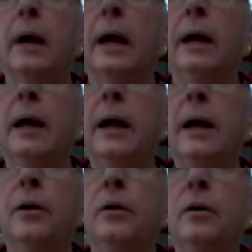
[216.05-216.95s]
And
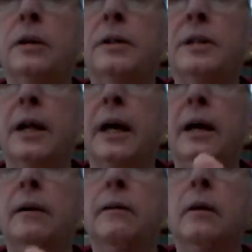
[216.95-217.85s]
here you can see
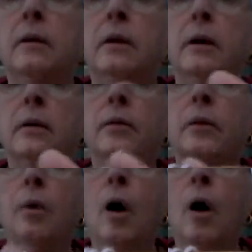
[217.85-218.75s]
the
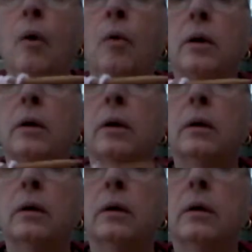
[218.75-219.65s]
row
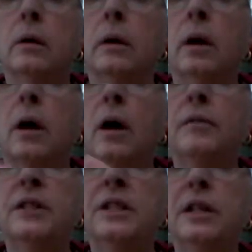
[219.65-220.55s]

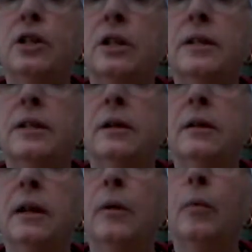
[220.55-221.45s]
of stitches
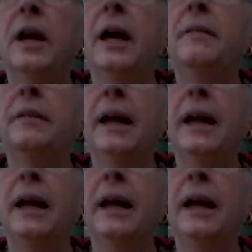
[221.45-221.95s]
that we have